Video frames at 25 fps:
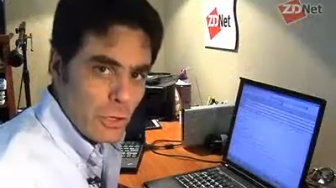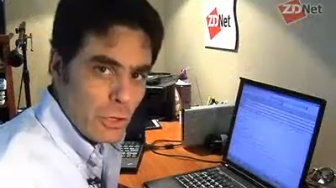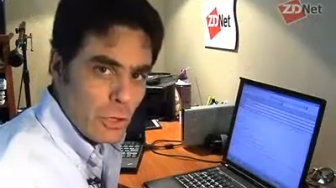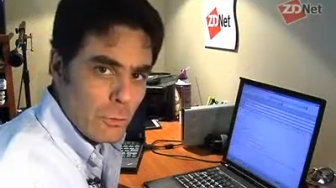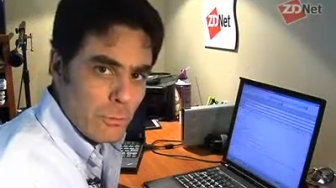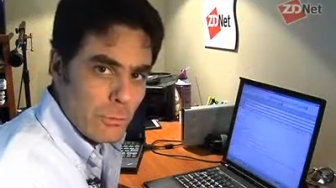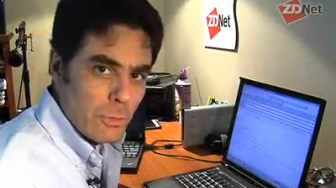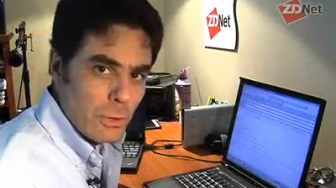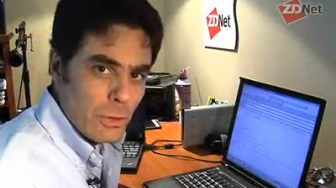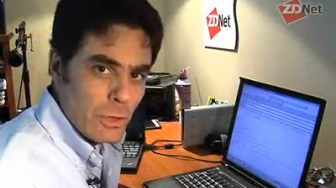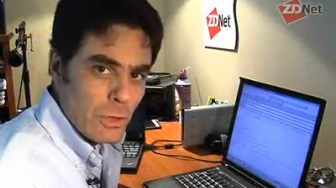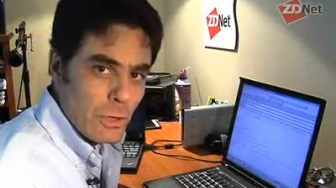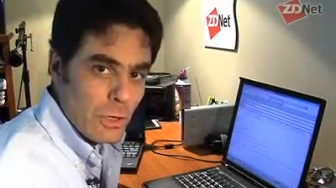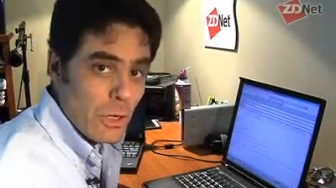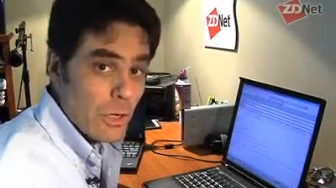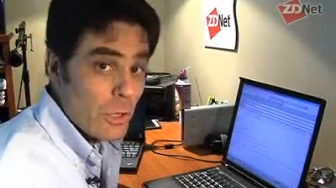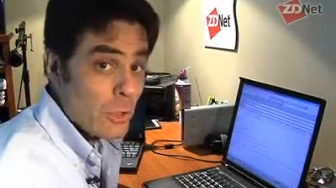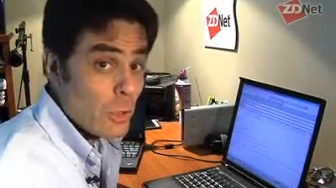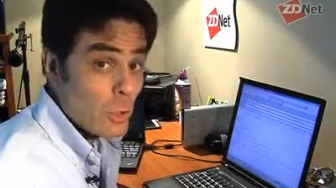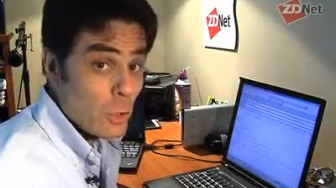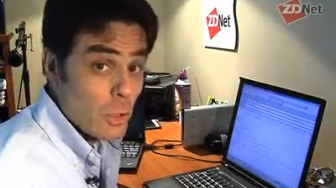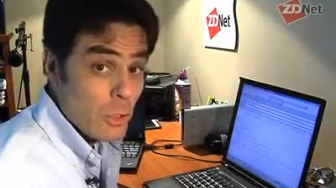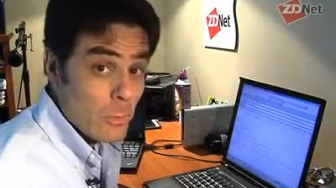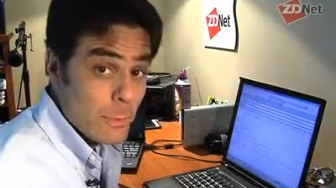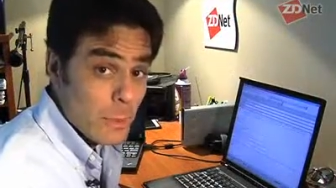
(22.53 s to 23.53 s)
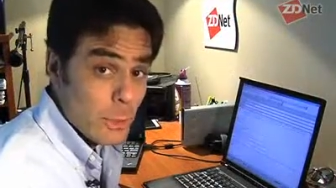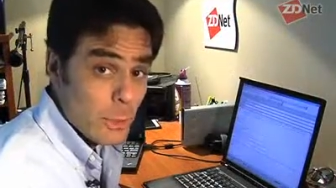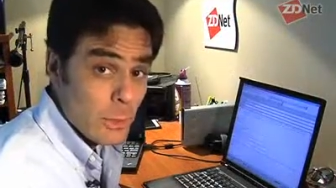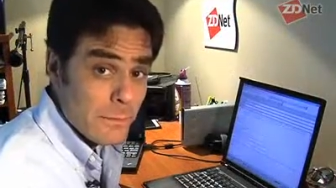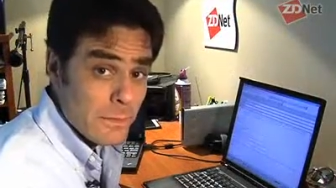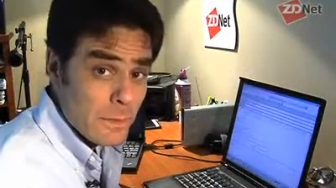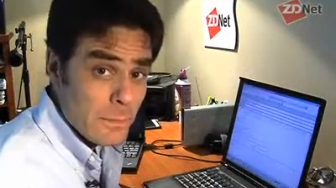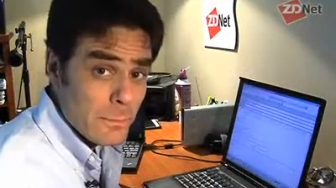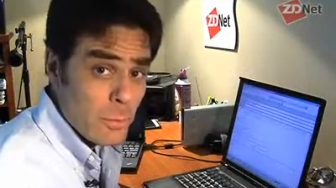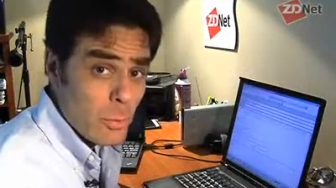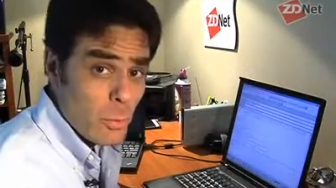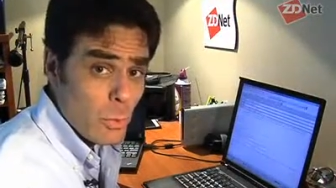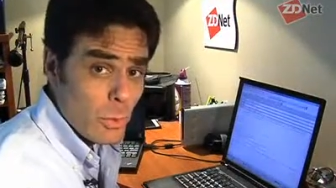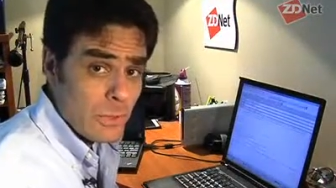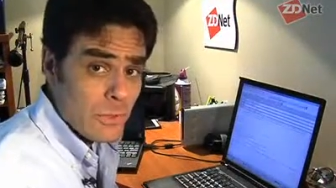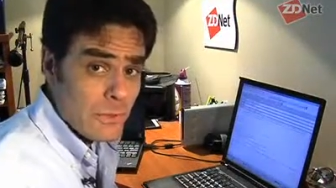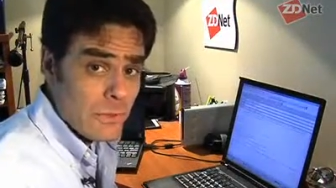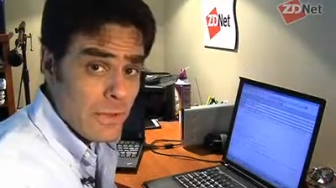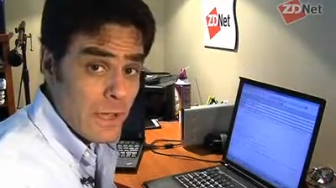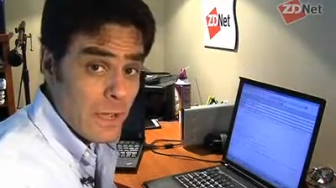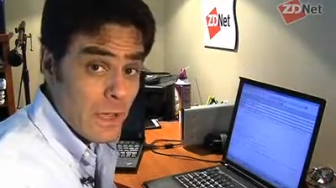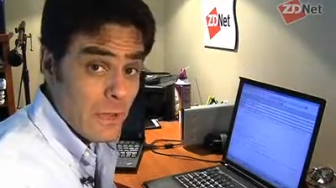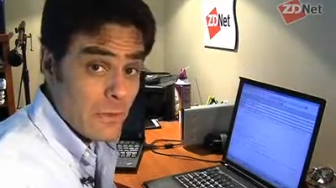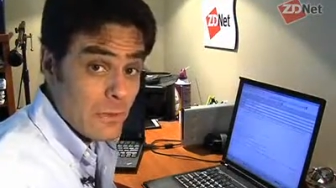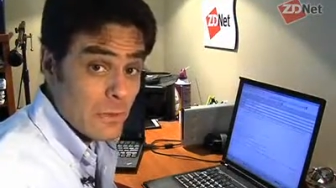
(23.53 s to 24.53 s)
your computer, you're in the middle of an important
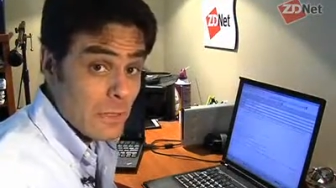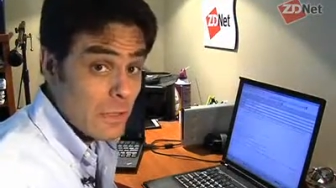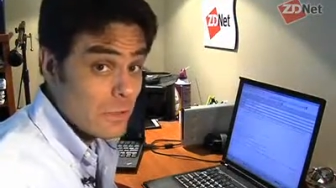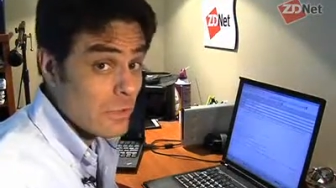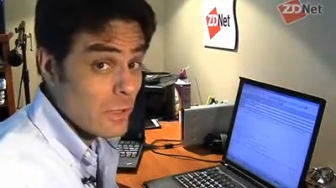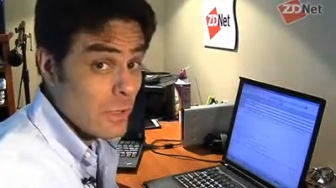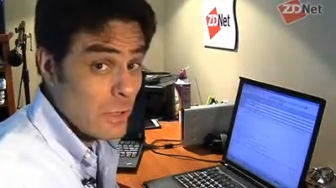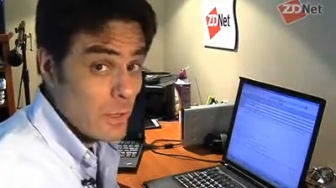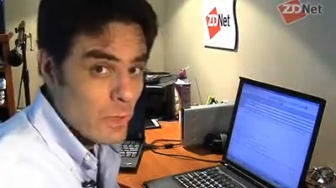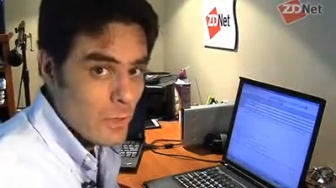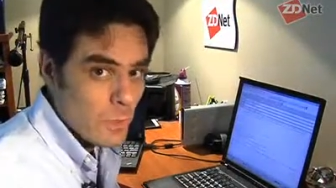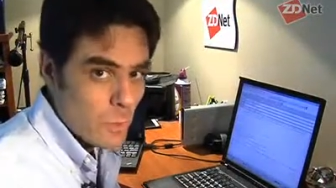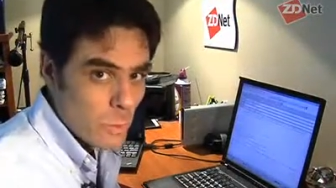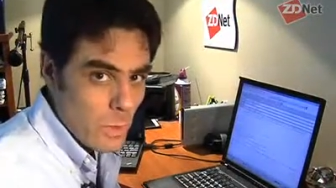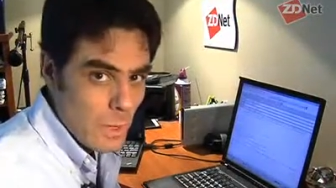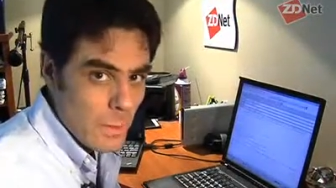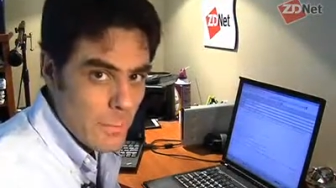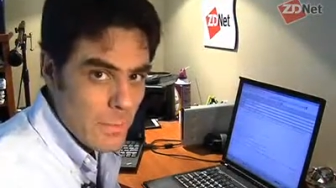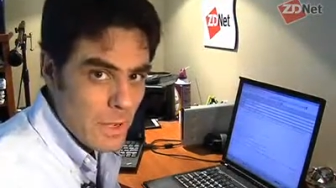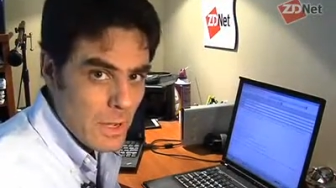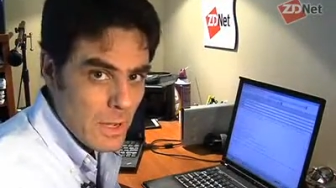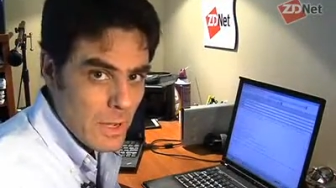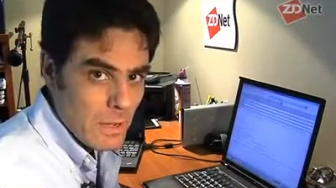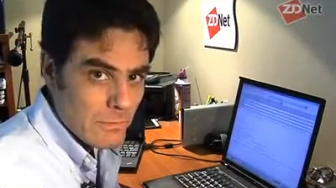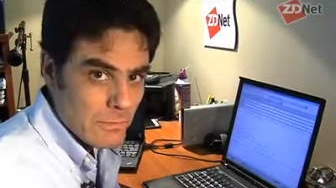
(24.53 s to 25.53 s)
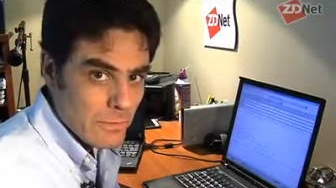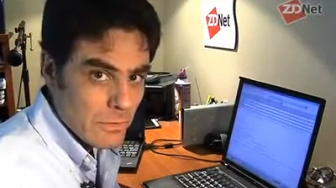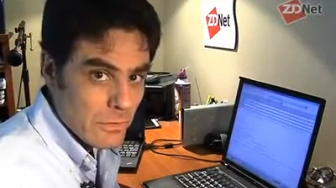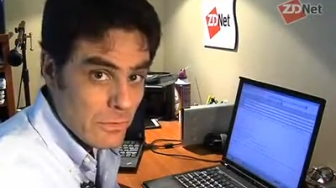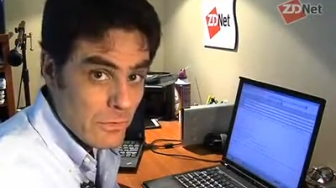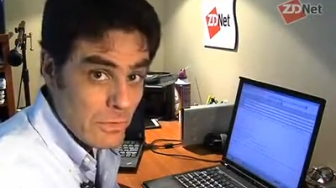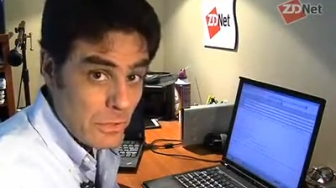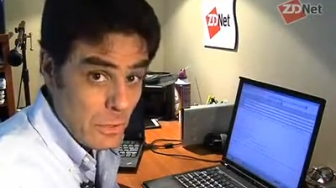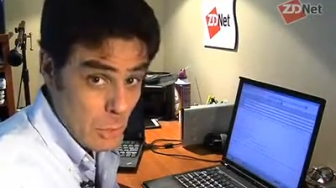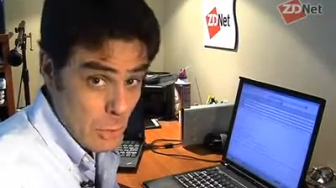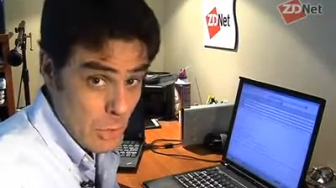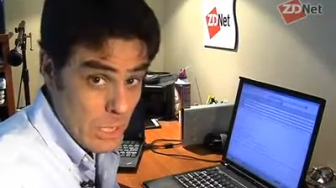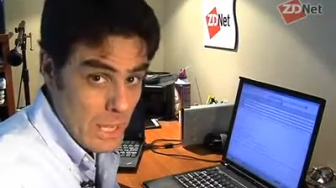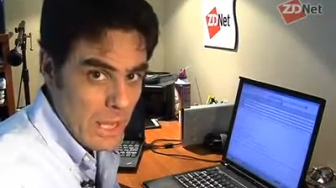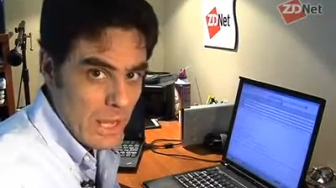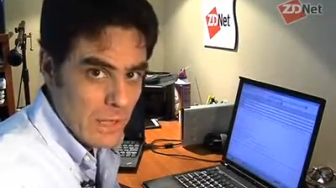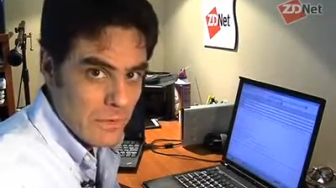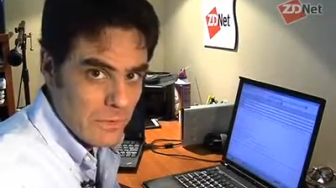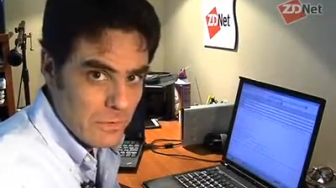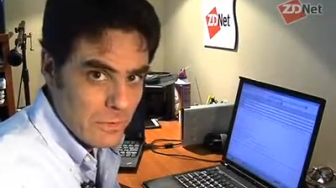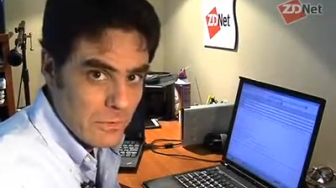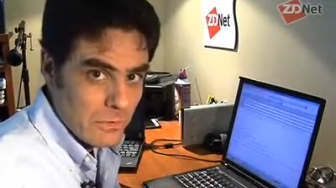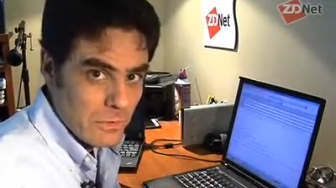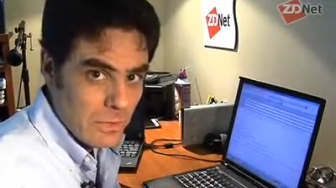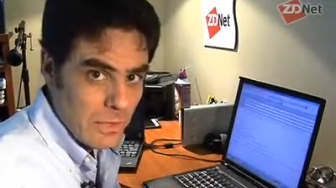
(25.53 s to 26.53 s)
task, let's say you're on a web conference that you
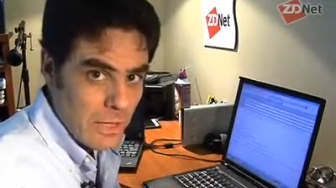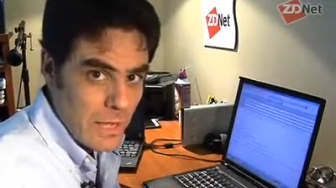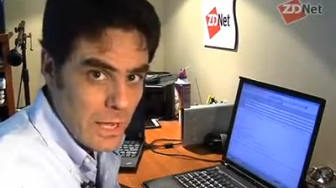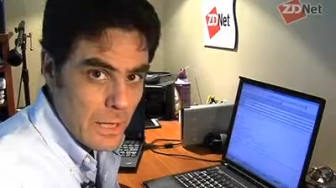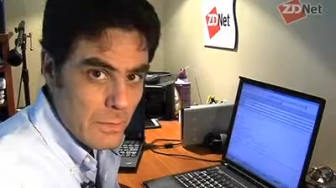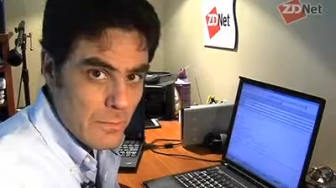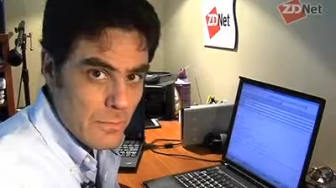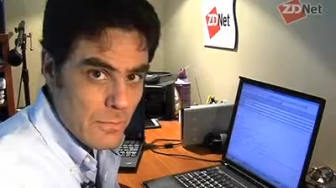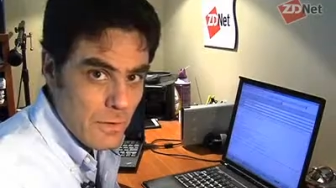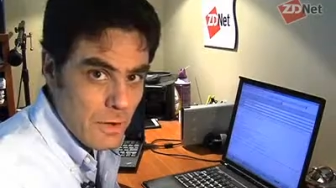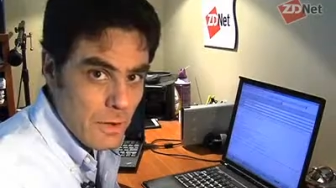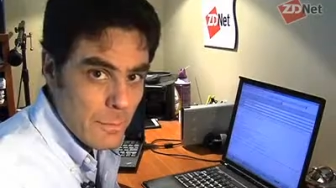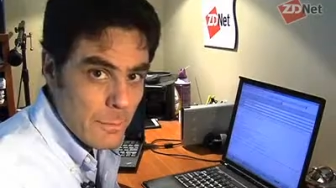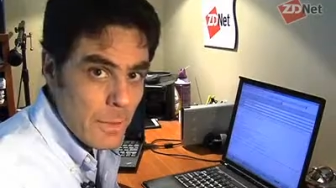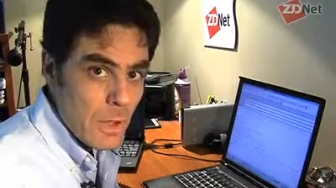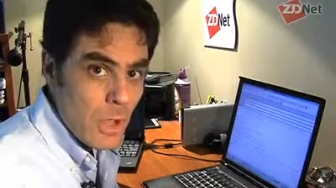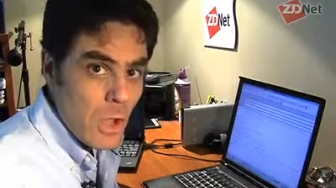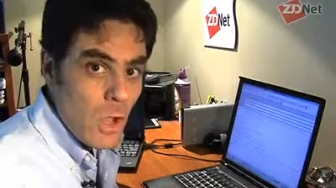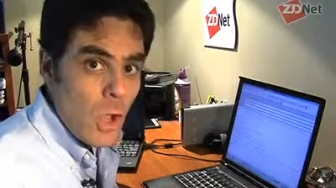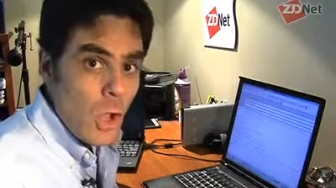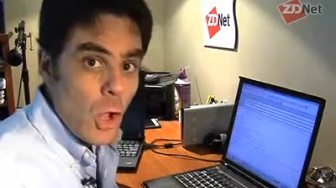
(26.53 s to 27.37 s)
can't disengage from,